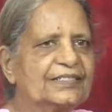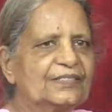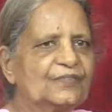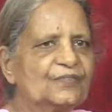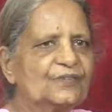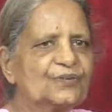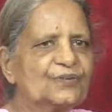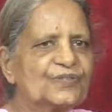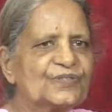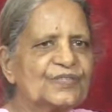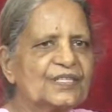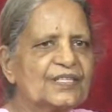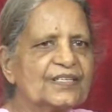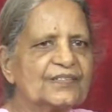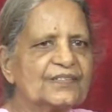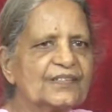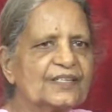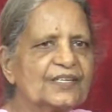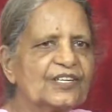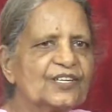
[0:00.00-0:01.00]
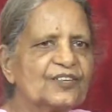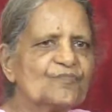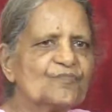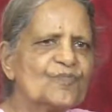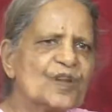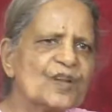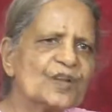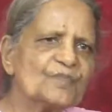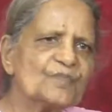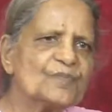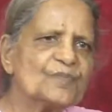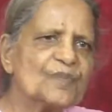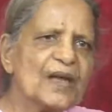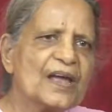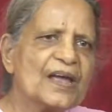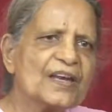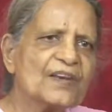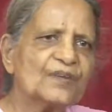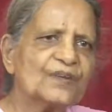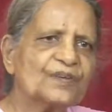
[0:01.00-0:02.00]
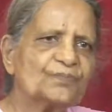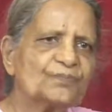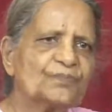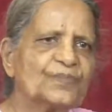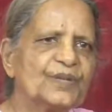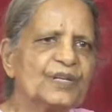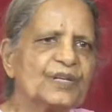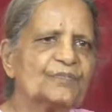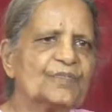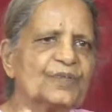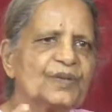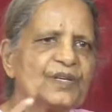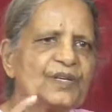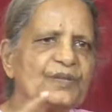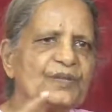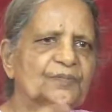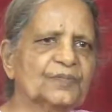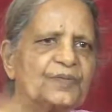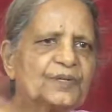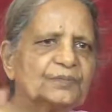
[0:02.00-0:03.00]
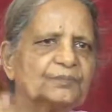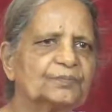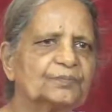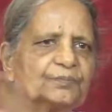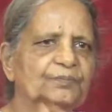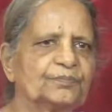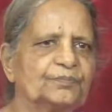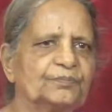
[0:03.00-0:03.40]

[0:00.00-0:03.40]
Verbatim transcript: those things didn't make me mad or make me